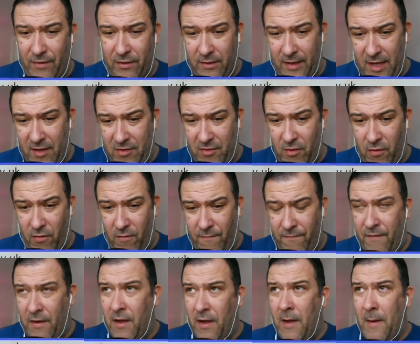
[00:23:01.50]
a list
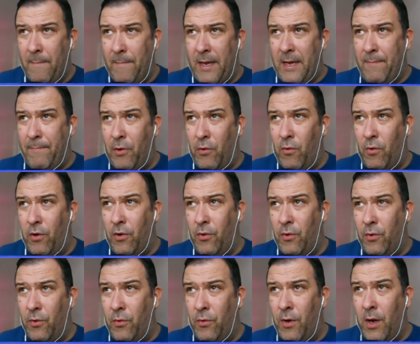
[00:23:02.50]
of people
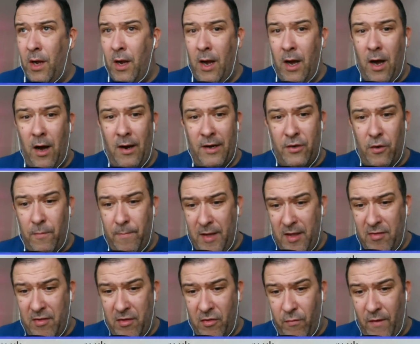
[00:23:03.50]
who I do
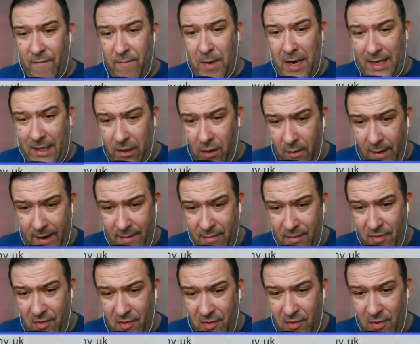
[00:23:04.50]
business with, my
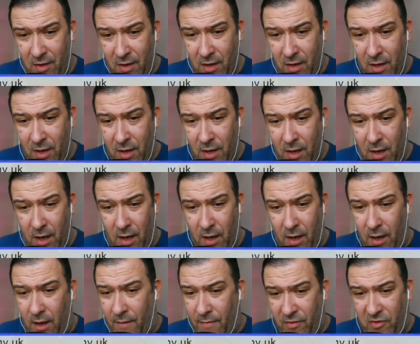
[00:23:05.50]
clients,
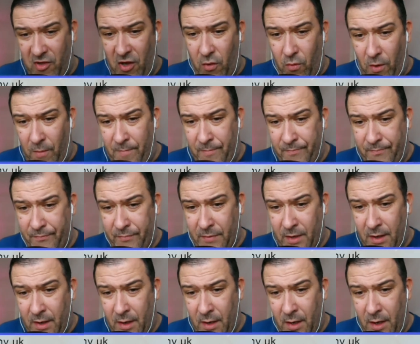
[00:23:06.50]
and so on.
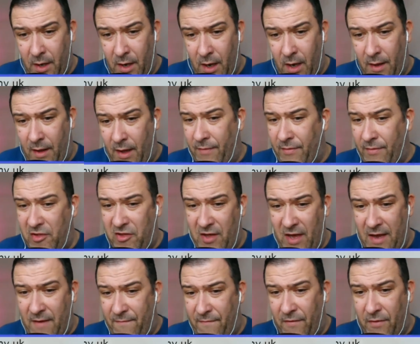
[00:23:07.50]
And the
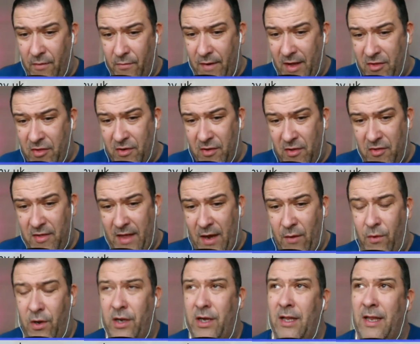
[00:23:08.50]
same for the Residents
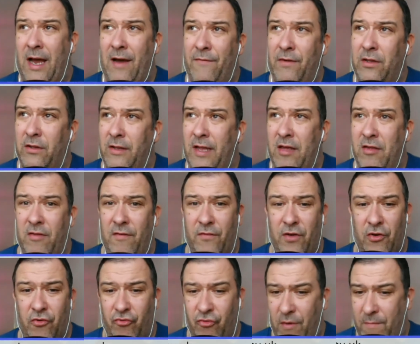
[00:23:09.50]
Network. I'll have a list of
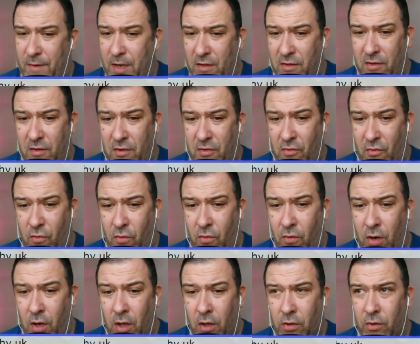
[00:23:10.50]
contributors
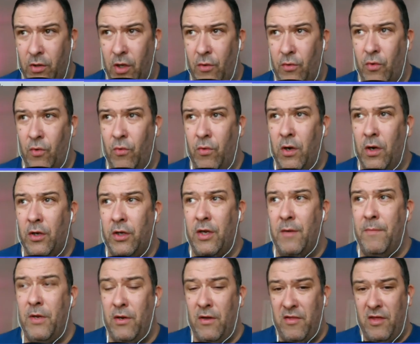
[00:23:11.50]
or local
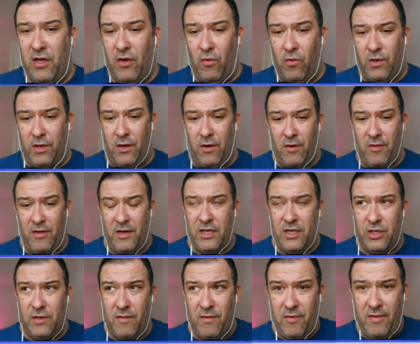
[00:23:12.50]
community
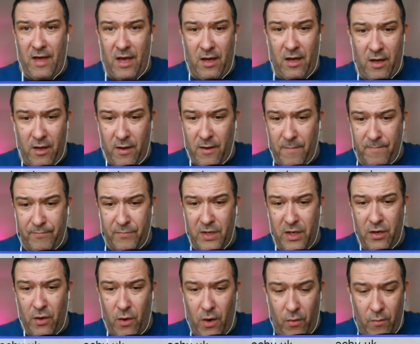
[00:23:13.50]
organisations that are
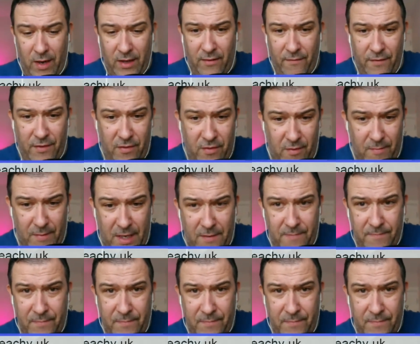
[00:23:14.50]
relevant to me.